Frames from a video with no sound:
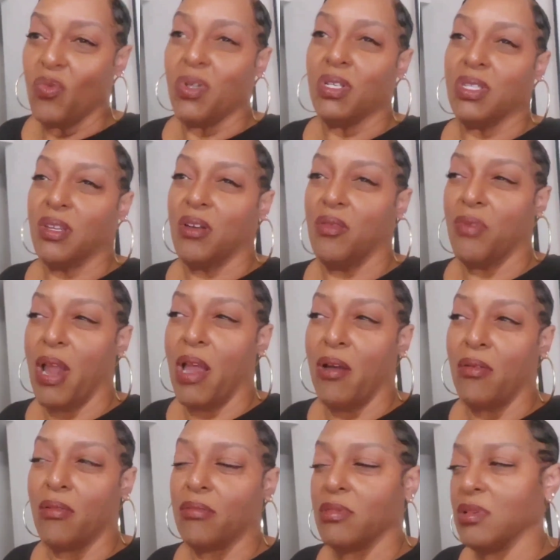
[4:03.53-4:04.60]
was
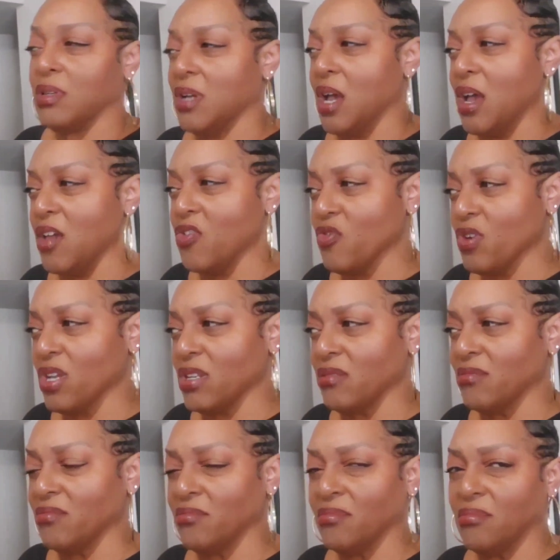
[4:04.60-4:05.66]
around
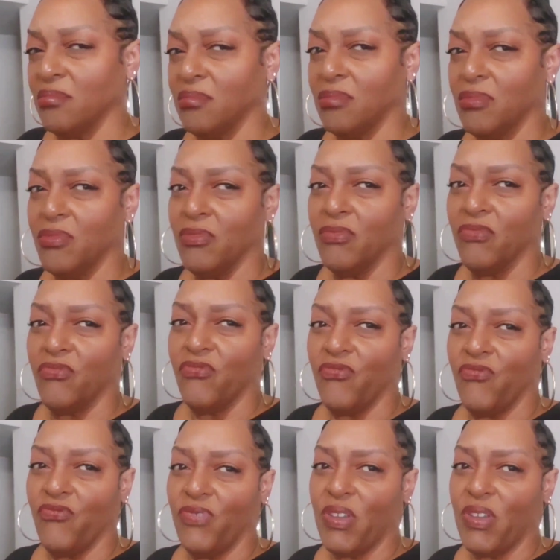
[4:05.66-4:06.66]
$150,